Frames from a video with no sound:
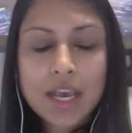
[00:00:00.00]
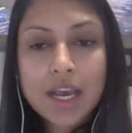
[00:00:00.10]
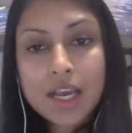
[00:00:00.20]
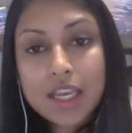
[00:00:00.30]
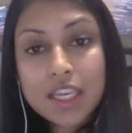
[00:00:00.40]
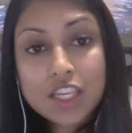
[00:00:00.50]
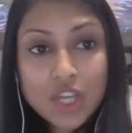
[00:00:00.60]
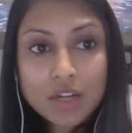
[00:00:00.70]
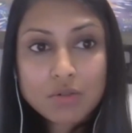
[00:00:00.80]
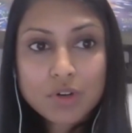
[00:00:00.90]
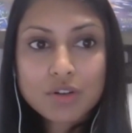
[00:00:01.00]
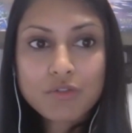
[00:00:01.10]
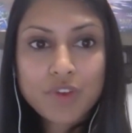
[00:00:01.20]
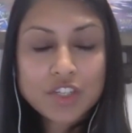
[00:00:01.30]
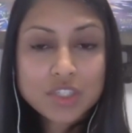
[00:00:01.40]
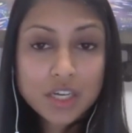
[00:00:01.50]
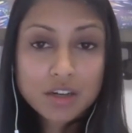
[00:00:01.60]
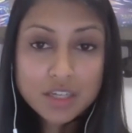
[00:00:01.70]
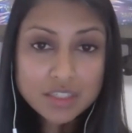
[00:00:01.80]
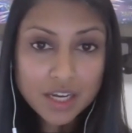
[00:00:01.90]
In general,
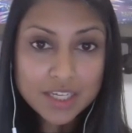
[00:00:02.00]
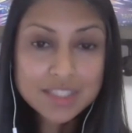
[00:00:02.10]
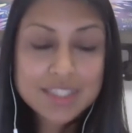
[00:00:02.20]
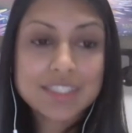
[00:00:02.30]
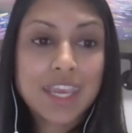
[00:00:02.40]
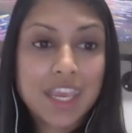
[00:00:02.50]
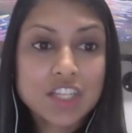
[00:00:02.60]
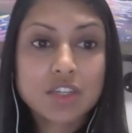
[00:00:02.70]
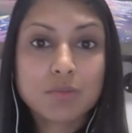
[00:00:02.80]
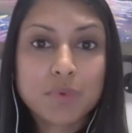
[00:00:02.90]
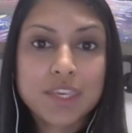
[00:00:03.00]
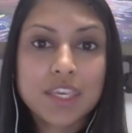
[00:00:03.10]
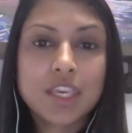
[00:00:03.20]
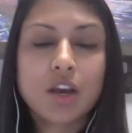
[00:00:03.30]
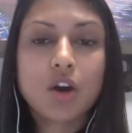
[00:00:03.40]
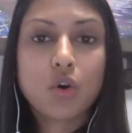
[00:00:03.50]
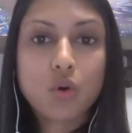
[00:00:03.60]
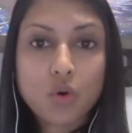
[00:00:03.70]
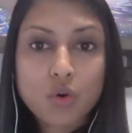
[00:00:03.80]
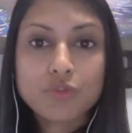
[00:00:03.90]
vegetarian diets tend to be
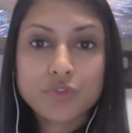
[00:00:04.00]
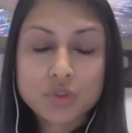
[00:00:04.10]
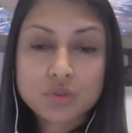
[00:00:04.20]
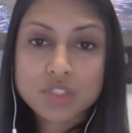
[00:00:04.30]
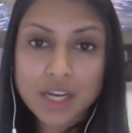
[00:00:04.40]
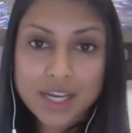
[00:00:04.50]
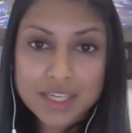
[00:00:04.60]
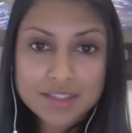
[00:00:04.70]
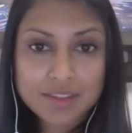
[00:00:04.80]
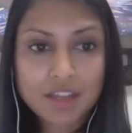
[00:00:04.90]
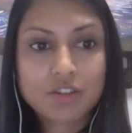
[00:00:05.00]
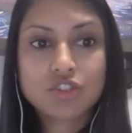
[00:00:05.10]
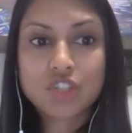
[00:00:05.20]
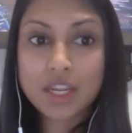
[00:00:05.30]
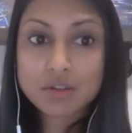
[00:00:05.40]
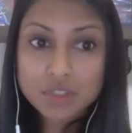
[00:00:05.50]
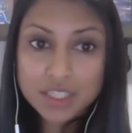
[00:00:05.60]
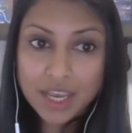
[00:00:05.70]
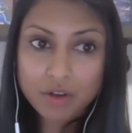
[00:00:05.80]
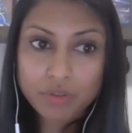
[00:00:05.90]
whole food diets that are generally
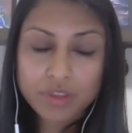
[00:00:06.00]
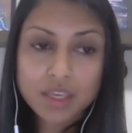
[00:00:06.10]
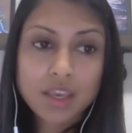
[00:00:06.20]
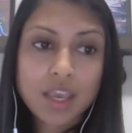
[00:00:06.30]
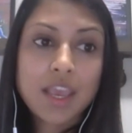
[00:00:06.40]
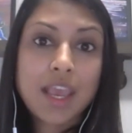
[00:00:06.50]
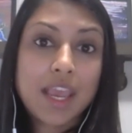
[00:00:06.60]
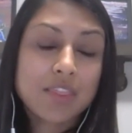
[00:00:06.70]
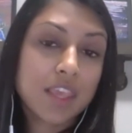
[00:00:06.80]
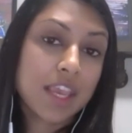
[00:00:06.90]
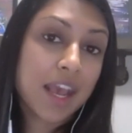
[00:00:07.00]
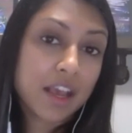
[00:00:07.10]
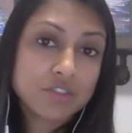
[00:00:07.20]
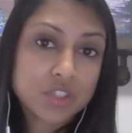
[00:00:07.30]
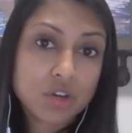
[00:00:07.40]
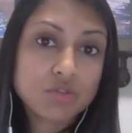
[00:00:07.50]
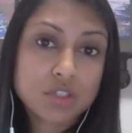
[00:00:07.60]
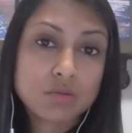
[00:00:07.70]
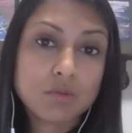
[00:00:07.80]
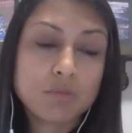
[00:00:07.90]
healthy, and they have shown
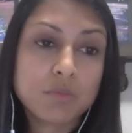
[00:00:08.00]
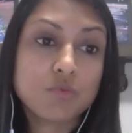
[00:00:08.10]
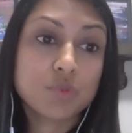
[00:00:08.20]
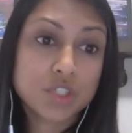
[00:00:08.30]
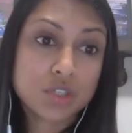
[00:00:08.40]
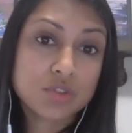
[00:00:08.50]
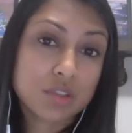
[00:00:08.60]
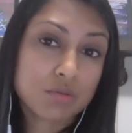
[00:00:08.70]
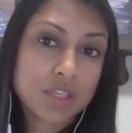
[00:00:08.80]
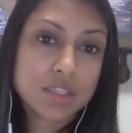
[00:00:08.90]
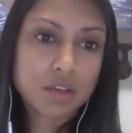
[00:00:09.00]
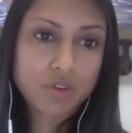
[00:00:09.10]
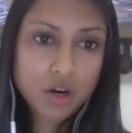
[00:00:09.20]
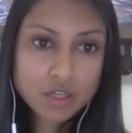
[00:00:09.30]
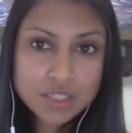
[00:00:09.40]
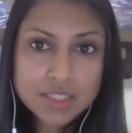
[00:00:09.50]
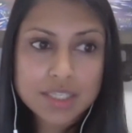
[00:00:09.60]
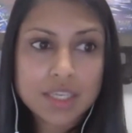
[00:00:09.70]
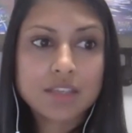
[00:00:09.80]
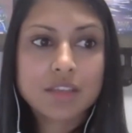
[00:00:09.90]
to reduce the risk of heart
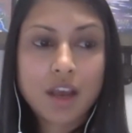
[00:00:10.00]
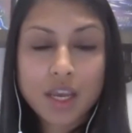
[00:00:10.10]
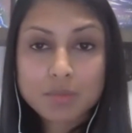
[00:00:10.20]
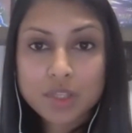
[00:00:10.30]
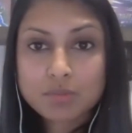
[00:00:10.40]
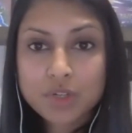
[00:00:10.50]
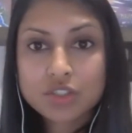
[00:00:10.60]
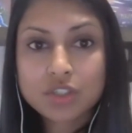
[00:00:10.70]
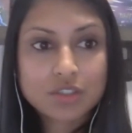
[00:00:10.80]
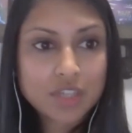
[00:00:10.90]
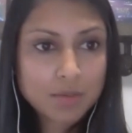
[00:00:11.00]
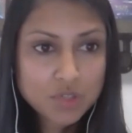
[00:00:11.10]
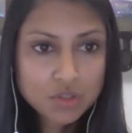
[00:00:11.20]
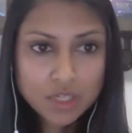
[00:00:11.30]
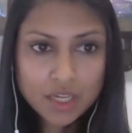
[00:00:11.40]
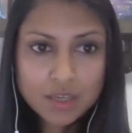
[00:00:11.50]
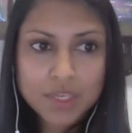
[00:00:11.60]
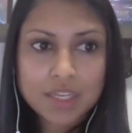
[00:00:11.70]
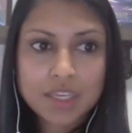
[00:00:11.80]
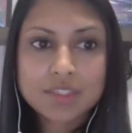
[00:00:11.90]
disease, high blood pressure, type 2
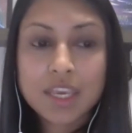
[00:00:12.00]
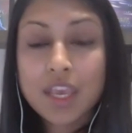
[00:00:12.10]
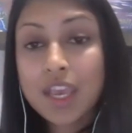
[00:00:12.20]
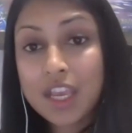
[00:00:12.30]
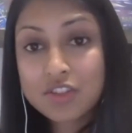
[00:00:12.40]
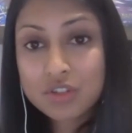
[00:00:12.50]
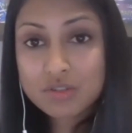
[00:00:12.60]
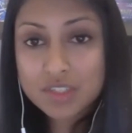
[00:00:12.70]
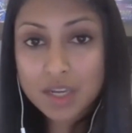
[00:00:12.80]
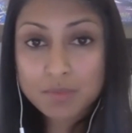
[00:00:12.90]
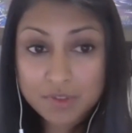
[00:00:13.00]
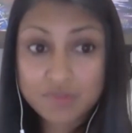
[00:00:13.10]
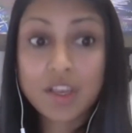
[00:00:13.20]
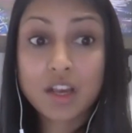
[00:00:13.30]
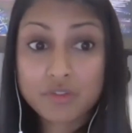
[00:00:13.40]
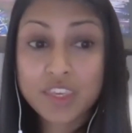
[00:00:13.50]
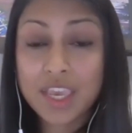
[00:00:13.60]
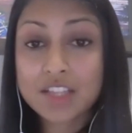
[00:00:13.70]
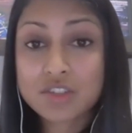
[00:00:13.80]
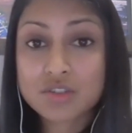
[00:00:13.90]
diabetes, and certain types of, of
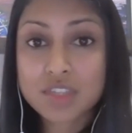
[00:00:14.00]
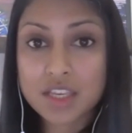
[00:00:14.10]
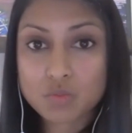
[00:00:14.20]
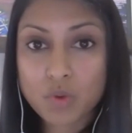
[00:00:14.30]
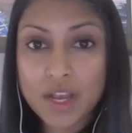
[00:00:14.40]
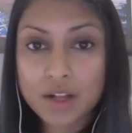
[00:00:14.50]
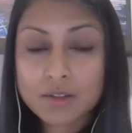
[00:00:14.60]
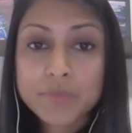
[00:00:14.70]
cancers as well.